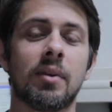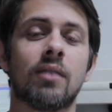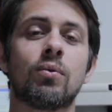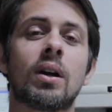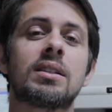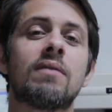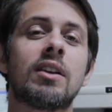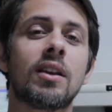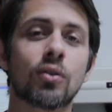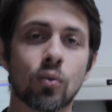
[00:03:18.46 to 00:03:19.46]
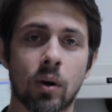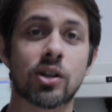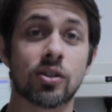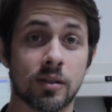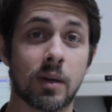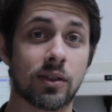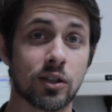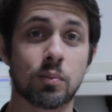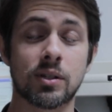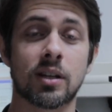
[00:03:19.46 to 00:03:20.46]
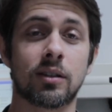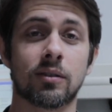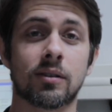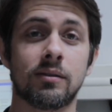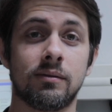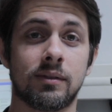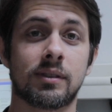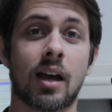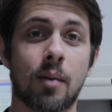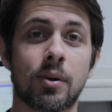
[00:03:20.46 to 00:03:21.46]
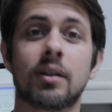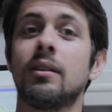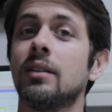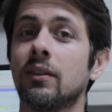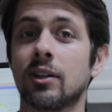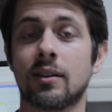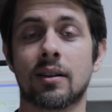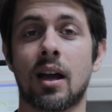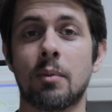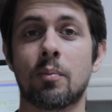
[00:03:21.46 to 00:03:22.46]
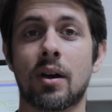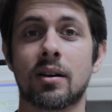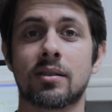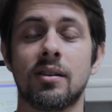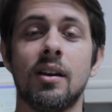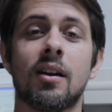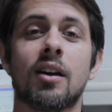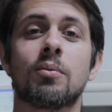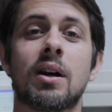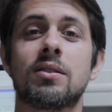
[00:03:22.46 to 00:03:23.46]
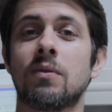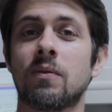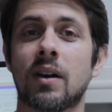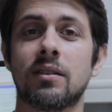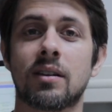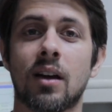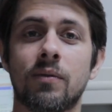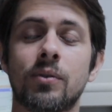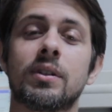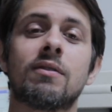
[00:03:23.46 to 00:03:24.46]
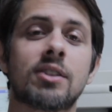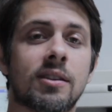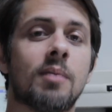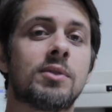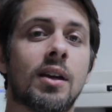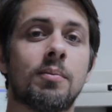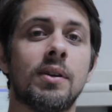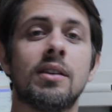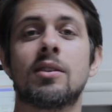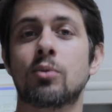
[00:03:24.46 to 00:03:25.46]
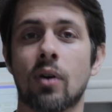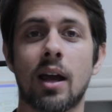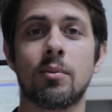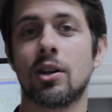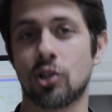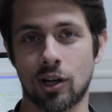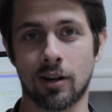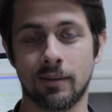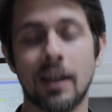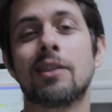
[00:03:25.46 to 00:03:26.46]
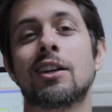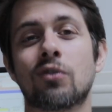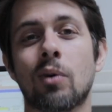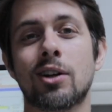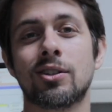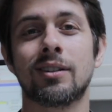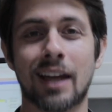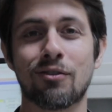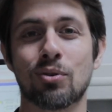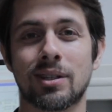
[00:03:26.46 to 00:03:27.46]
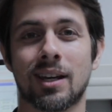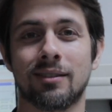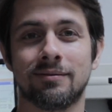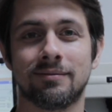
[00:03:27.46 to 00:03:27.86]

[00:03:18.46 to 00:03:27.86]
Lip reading: If you guys have any other questions about this particular topic, leave it in the comment box. Otherwise, if you found it helpful, give us a thumbs up, subscribe, and share. Thanks for watching, and have a great day.